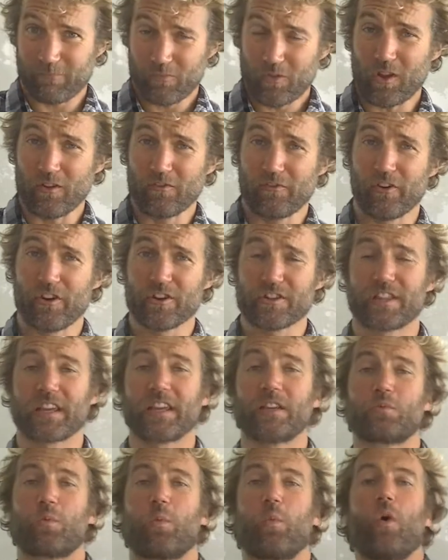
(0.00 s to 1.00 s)
first
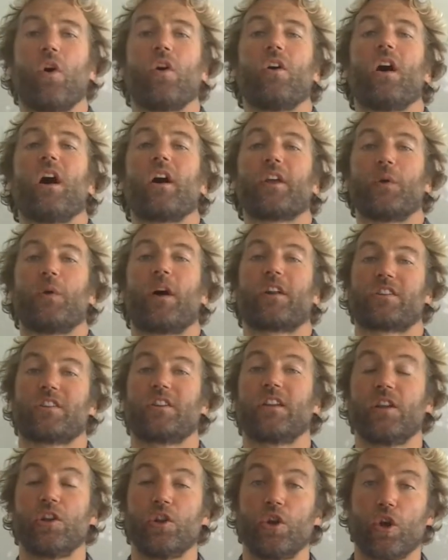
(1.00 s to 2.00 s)
thing is, what are you
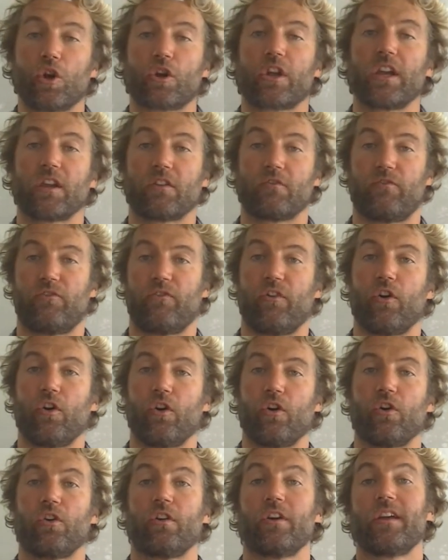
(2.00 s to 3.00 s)
actually looking
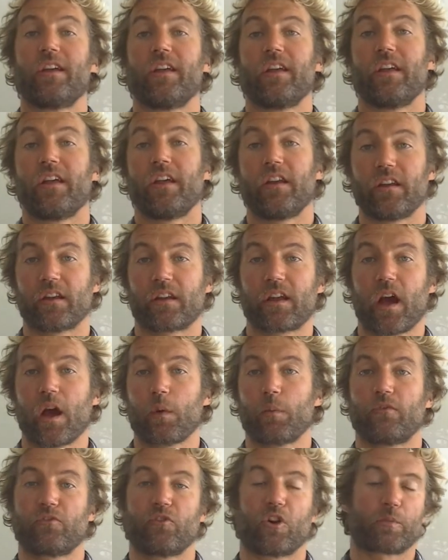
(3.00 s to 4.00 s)
for in a
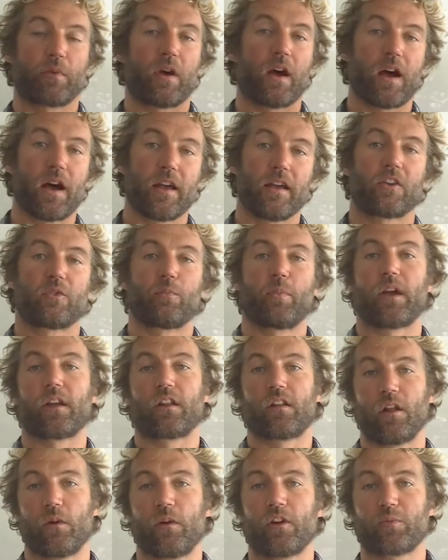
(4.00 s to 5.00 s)
kite? We talked about high
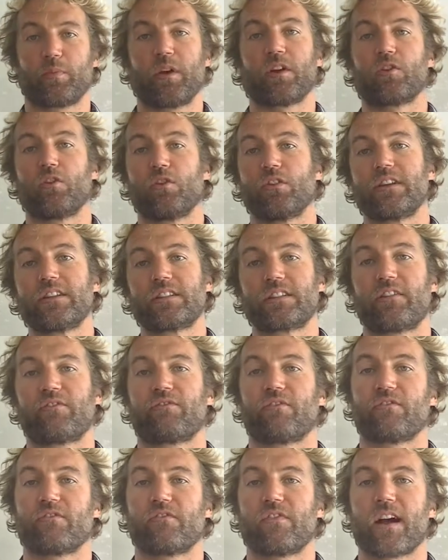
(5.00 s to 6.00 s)
aspect, low aspect, all these
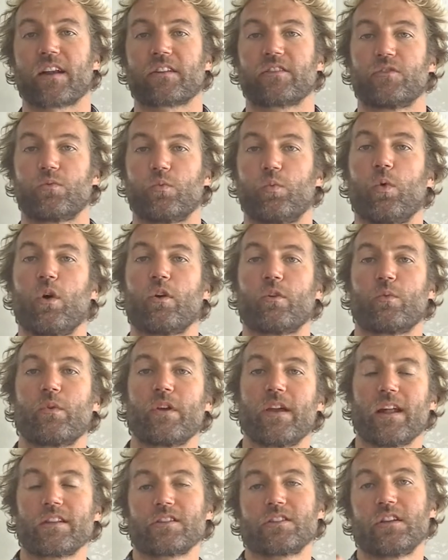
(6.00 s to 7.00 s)
different factors. What are
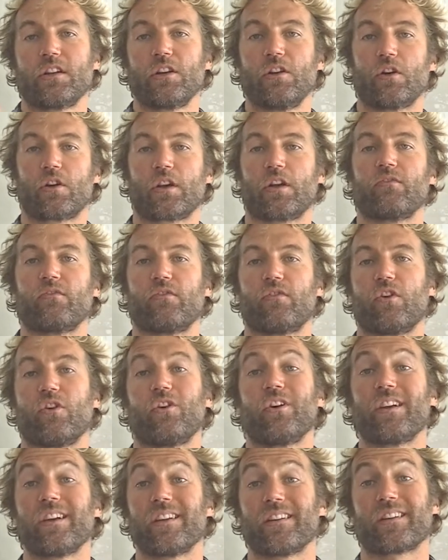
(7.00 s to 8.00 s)
we actually looking
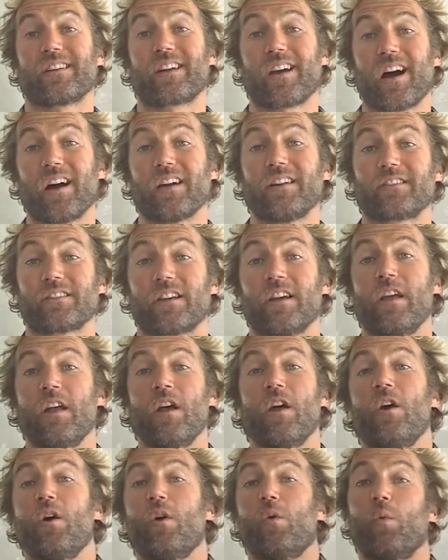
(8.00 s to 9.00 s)
for in a kite?
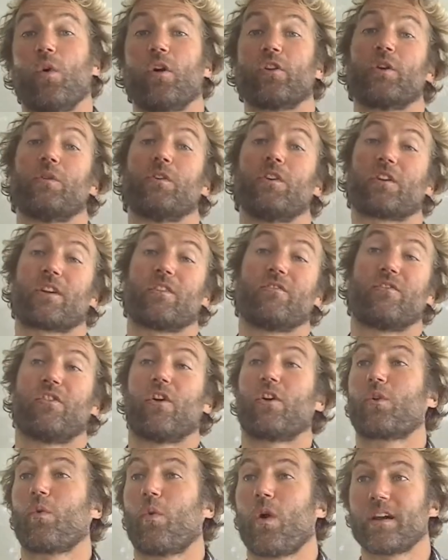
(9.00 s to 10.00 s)
What you are looking
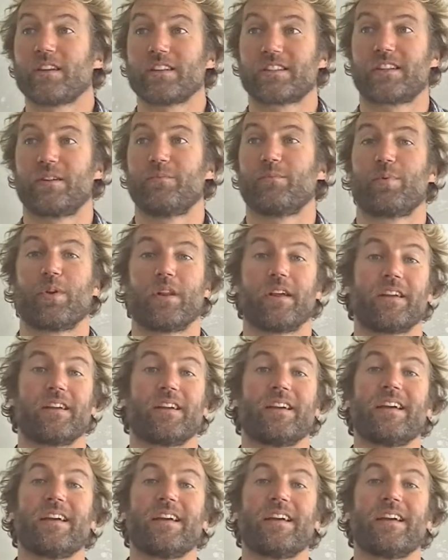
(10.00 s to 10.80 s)
for, quite simply,